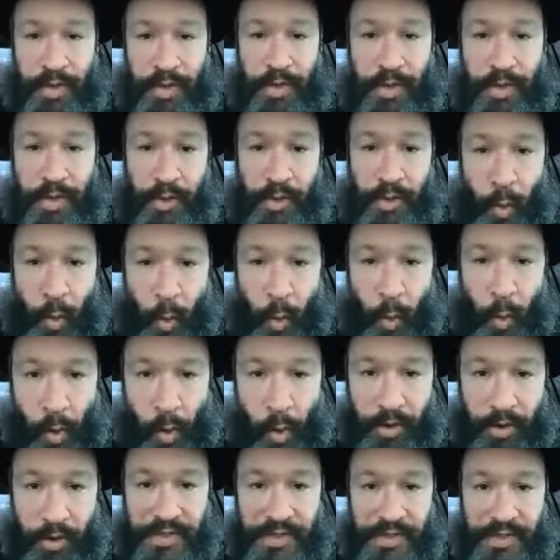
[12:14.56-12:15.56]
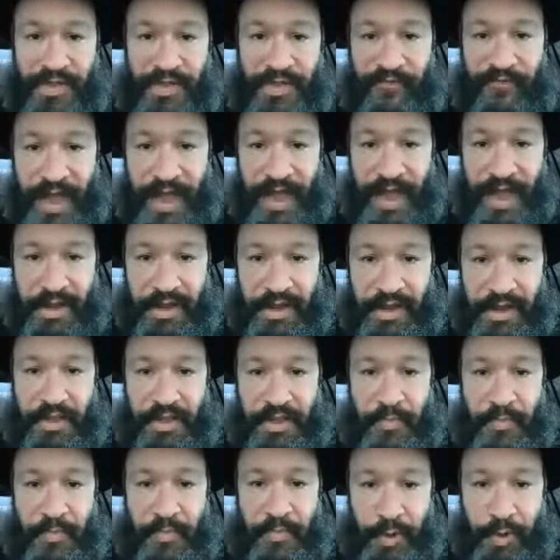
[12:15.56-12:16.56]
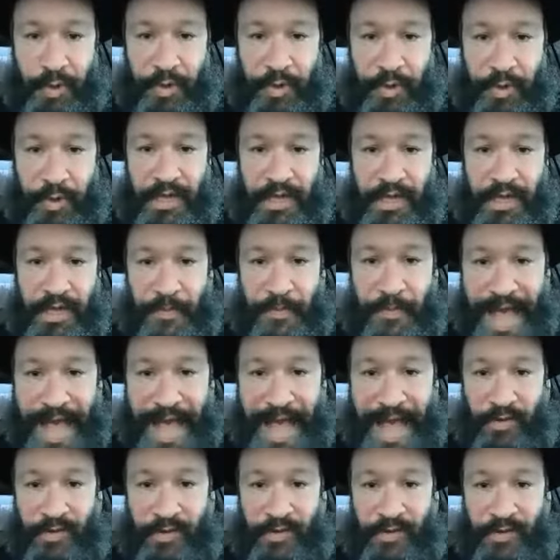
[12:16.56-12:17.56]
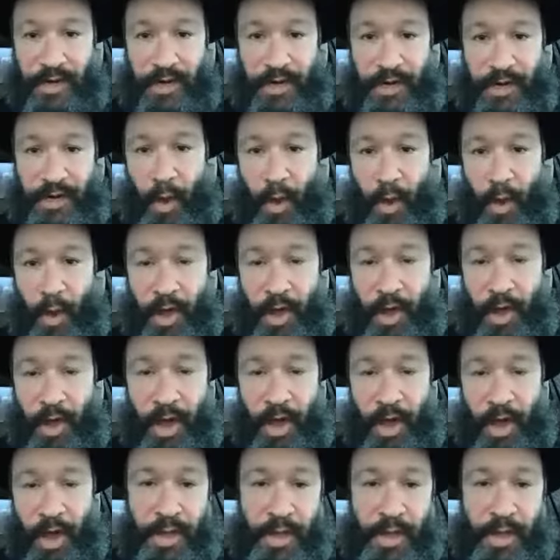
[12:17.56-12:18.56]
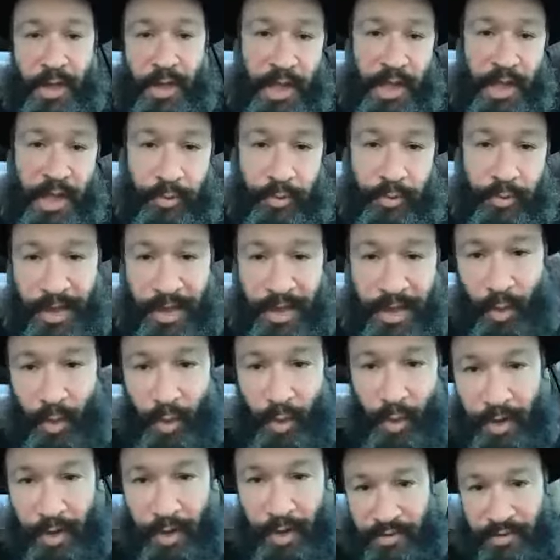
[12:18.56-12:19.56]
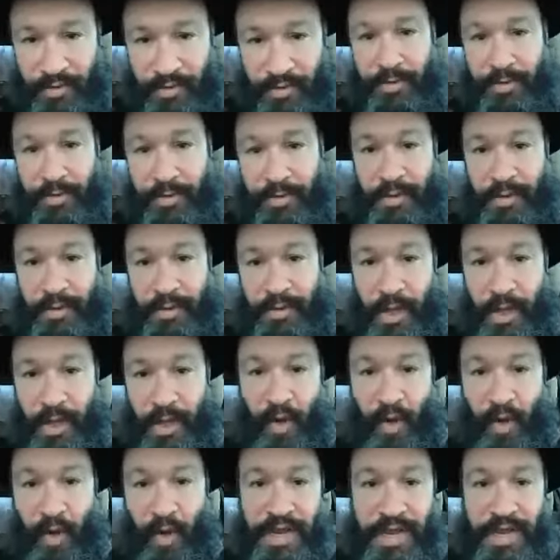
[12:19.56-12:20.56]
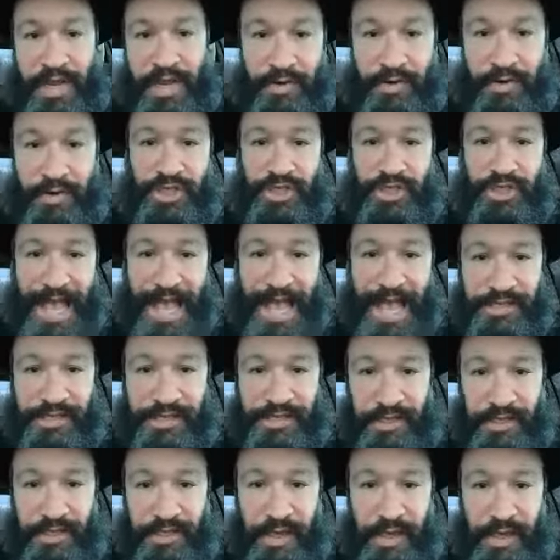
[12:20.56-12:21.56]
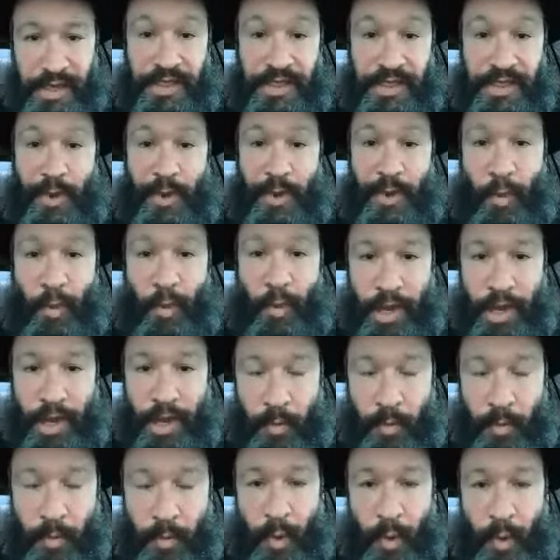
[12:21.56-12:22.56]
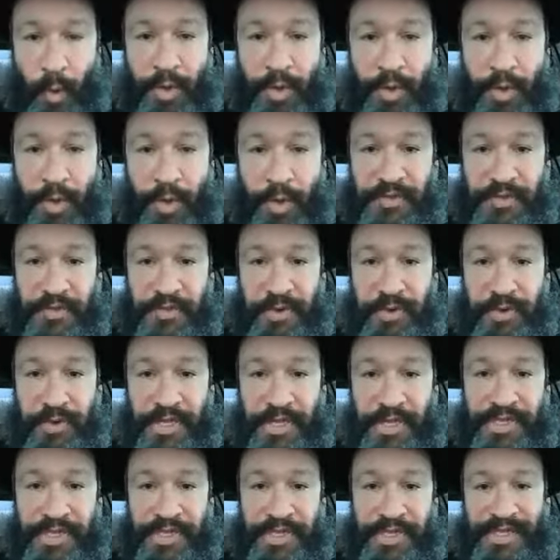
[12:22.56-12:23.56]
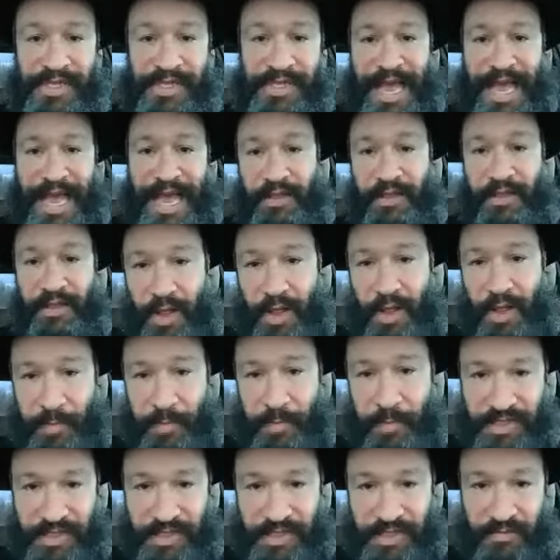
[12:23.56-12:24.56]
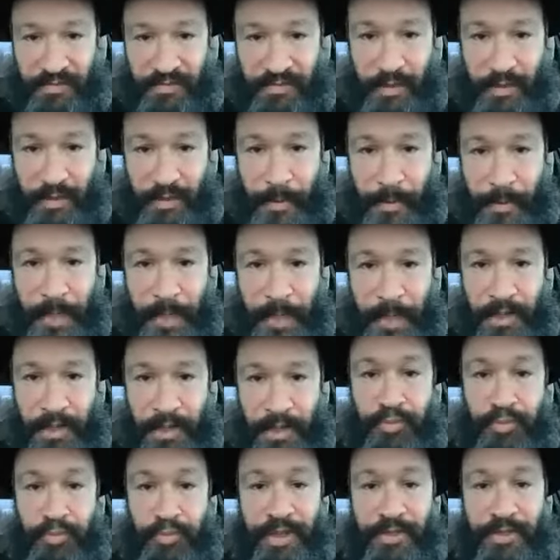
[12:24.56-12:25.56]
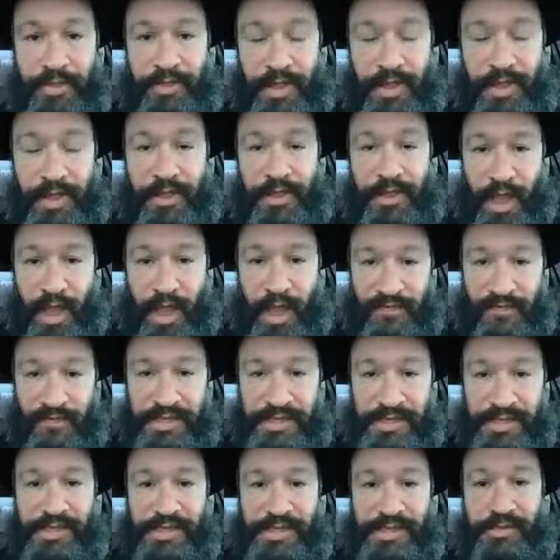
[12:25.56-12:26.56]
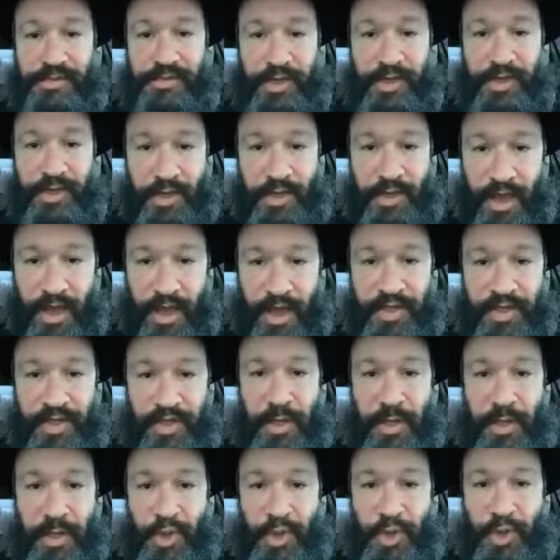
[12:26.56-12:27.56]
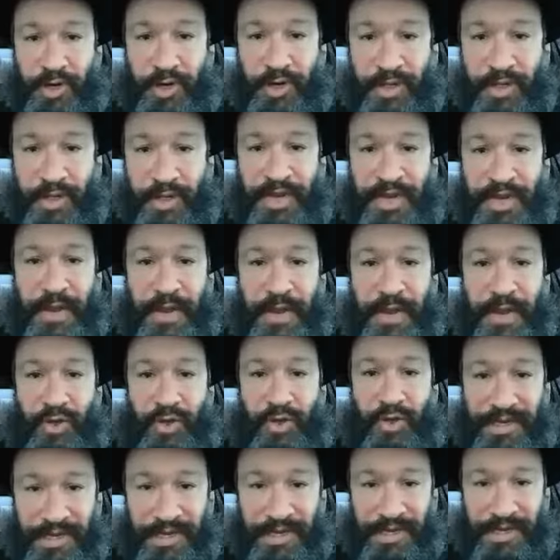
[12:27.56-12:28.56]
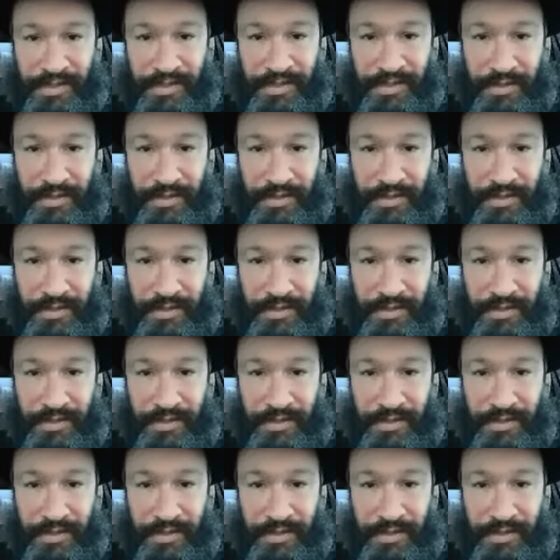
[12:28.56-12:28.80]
the wars, the fighting, the bickering, and the battles that are going on throughout the world. Over here in Jackson and throughout Wyoming, what we experience is exactly the opposite. The brotherly love, the sisterly love, the community, the neighborliness.